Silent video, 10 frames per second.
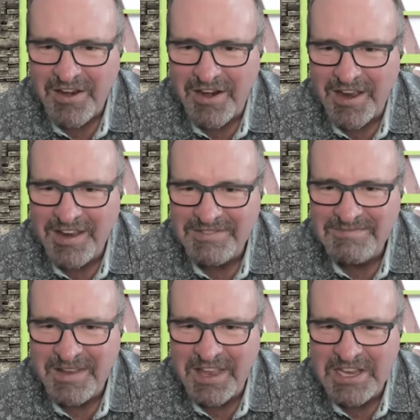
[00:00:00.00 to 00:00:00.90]
All right.
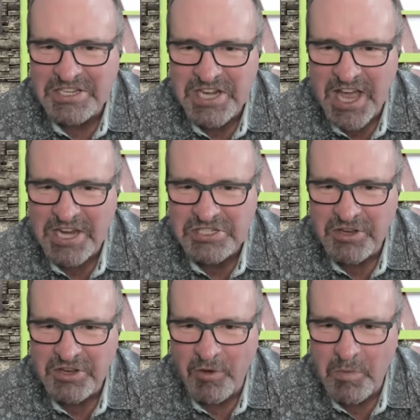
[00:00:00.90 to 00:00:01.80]
It's not a
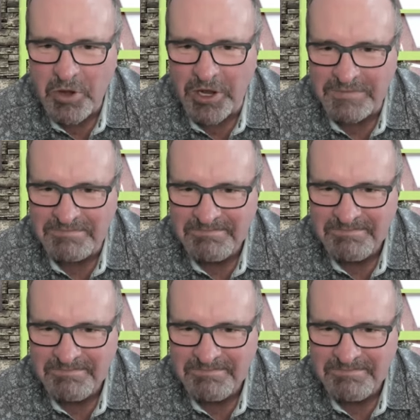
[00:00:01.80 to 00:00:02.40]
silver bullet,